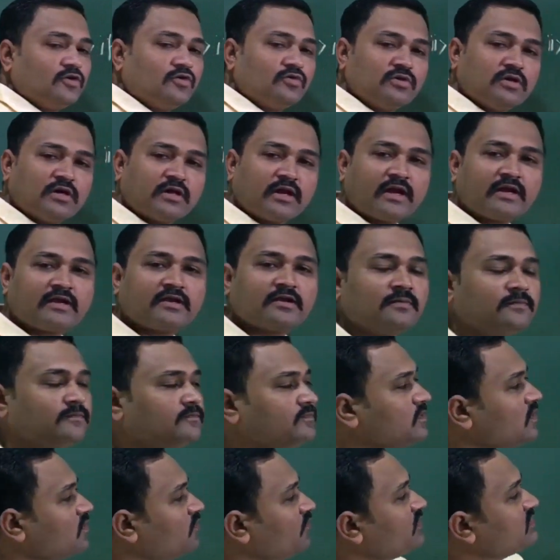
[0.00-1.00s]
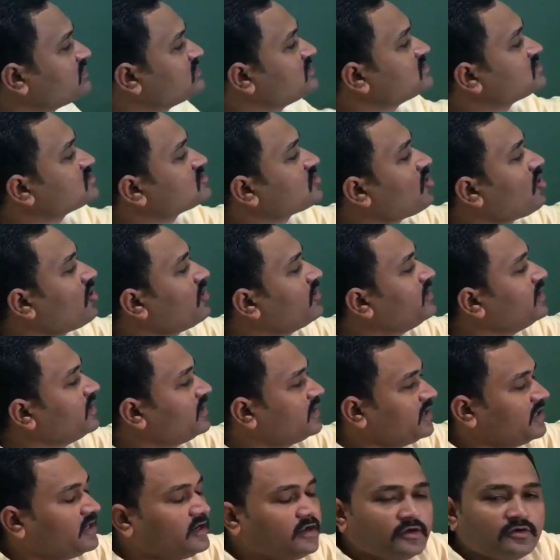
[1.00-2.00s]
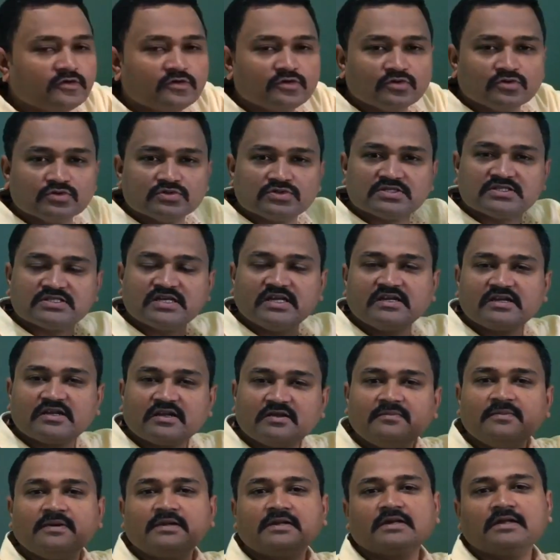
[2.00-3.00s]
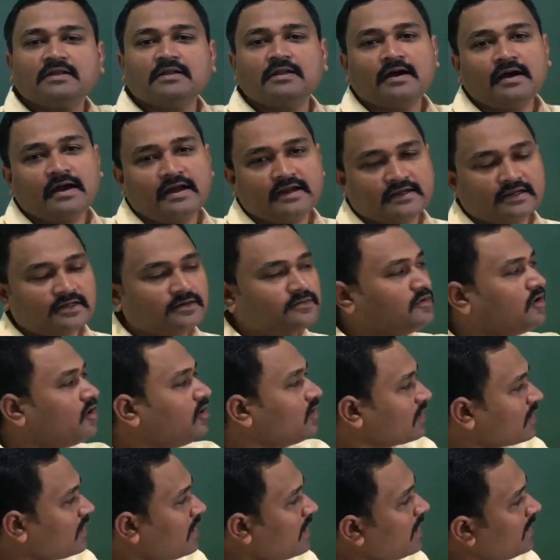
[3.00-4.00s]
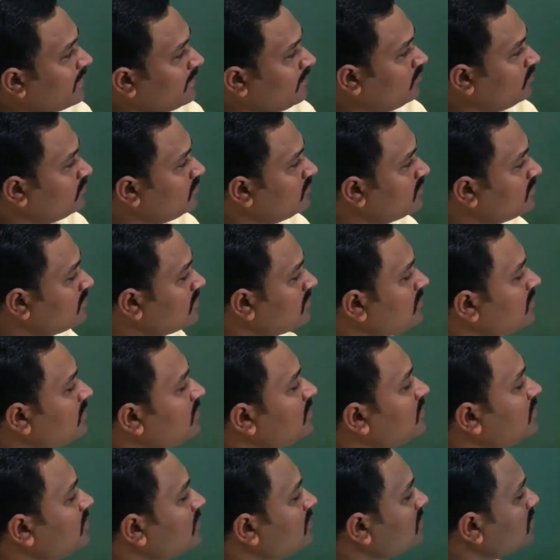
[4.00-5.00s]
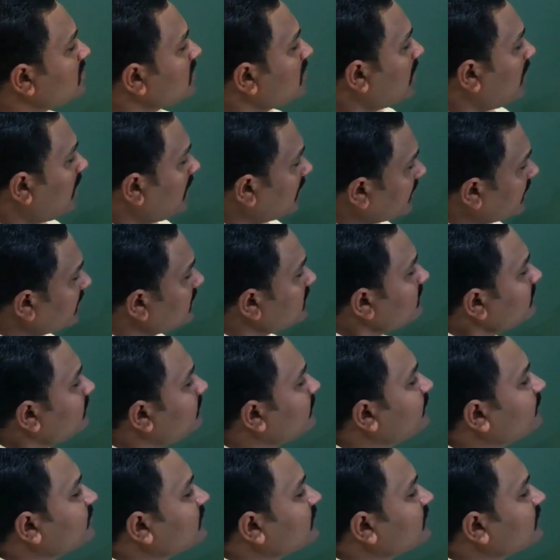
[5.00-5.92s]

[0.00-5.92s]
donor atom which is coordinated to central metal atom or ion. Again,